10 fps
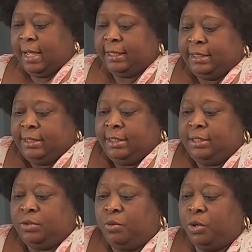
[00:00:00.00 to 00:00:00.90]
And this
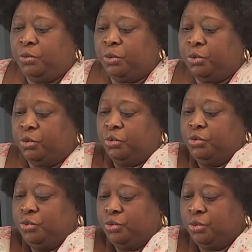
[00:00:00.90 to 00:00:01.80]
is the one we're going
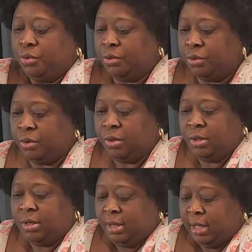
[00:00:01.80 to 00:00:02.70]
to do
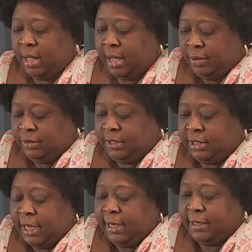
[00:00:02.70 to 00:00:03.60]

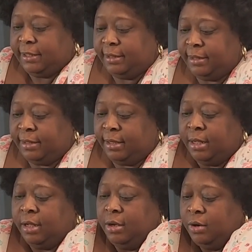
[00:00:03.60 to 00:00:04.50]
outside
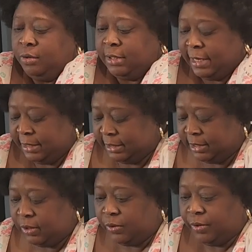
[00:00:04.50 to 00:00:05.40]
under the
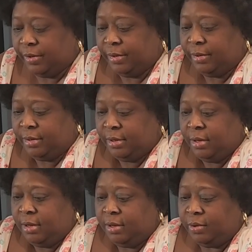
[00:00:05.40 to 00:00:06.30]
sun.
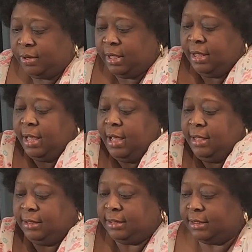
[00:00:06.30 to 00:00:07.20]
Okay
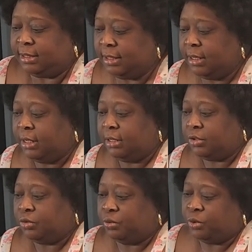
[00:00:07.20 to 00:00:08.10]
guys?
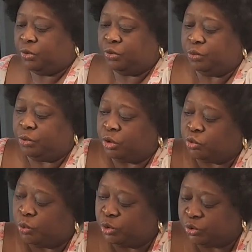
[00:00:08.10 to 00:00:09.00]
So we're gonna, because
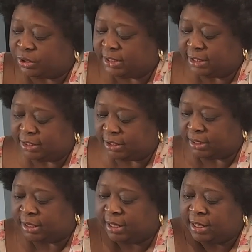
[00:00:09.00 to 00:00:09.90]
we want to see
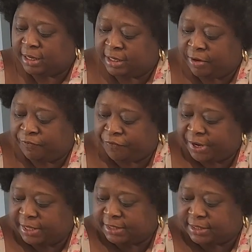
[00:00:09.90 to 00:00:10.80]
the
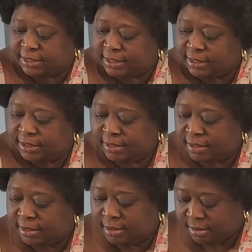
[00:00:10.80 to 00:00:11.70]
difference.
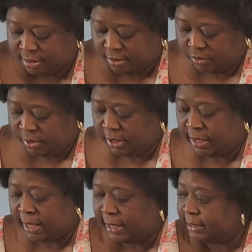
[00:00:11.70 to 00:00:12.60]
Okay
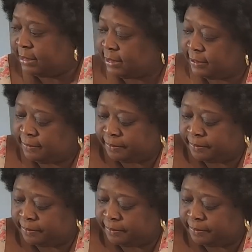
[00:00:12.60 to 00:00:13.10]
guys.